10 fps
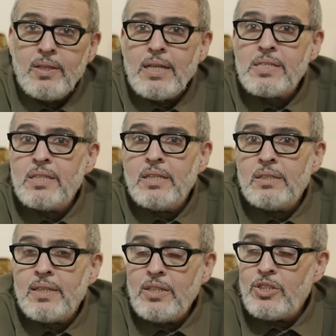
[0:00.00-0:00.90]
That's the
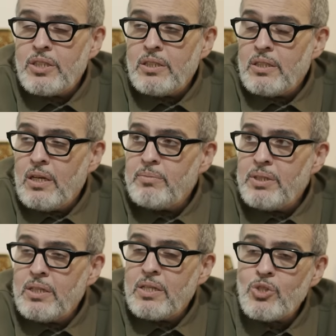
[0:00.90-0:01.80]
intention. I
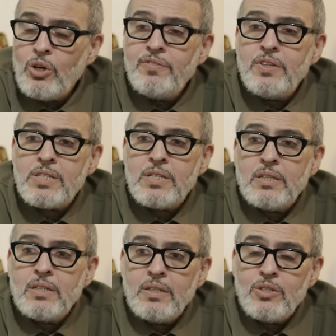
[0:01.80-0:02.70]
mean, it's obvious that
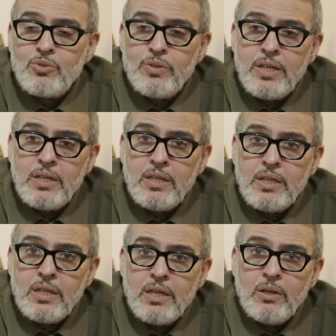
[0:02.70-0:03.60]
the
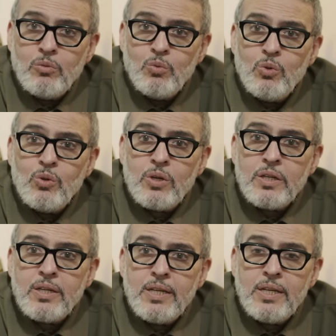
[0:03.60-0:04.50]
Israeli
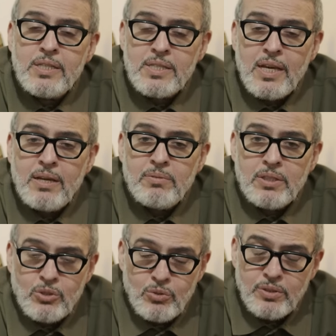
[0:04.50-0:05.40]
war is aimed
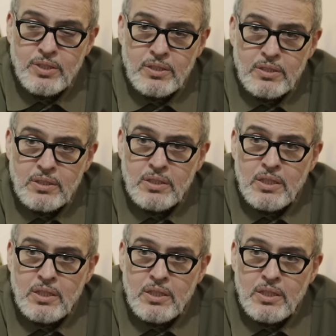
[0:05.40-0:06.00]
at two things.